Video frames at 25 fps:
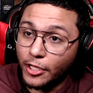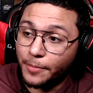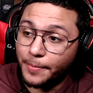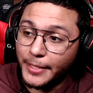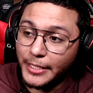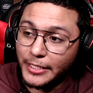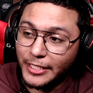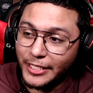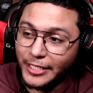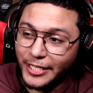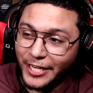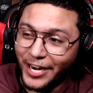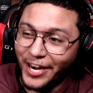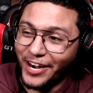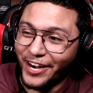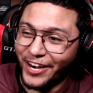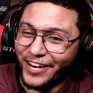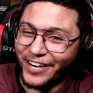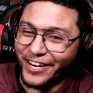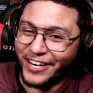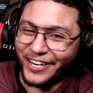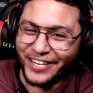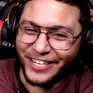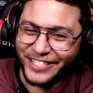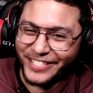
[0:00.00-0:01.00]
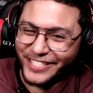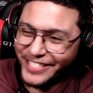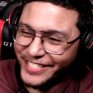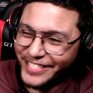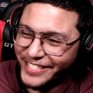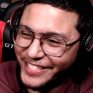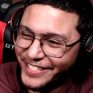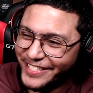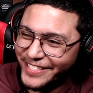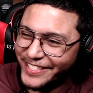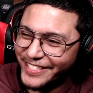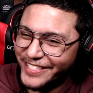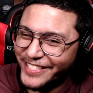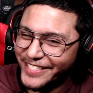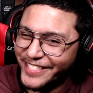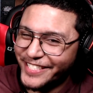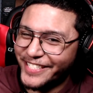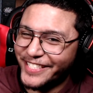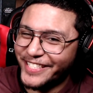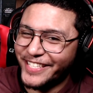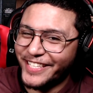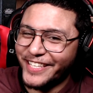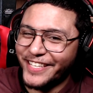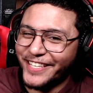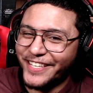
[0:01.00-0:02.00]
If the experimental card was up, those
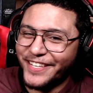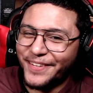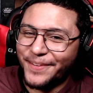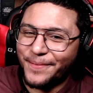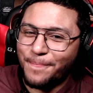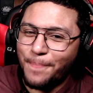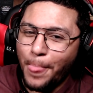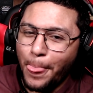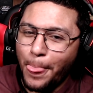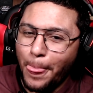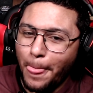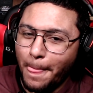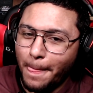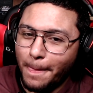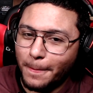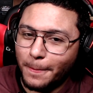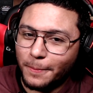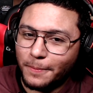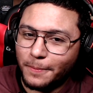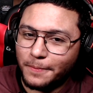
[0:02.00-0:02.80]
wins would count